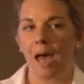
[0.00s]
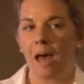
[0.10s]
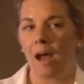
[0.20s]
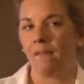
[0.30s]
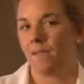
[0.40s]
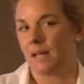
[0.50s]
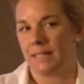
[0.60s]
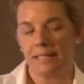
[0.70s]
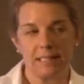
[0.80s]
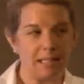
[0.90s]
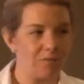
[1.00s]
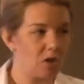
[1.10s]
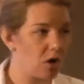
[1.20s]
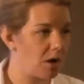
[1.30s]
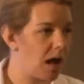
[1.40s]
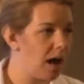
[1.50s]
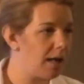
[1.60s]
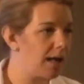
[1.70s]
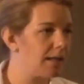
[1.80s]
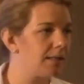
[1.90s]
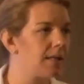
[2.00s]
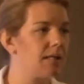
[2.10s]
are very sensitive to narcotics,